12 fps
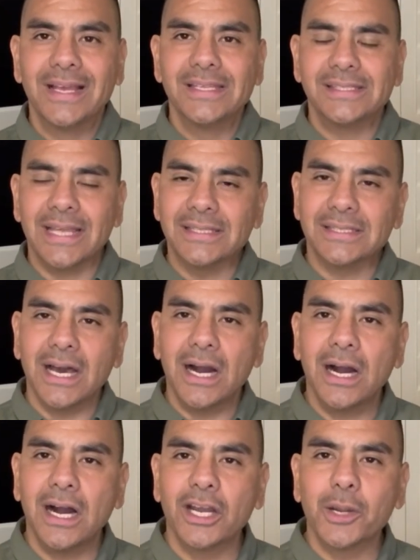sends
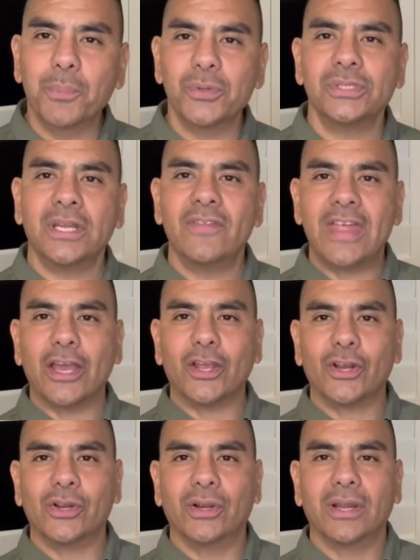100% of that
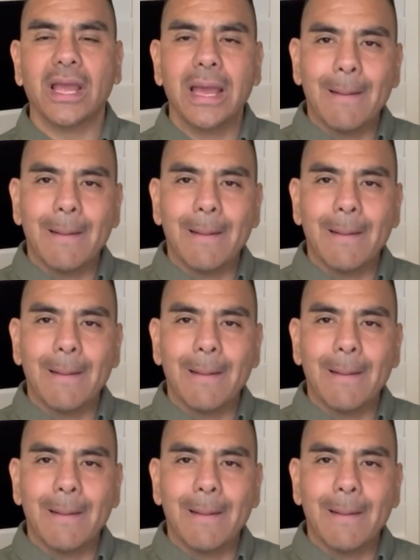current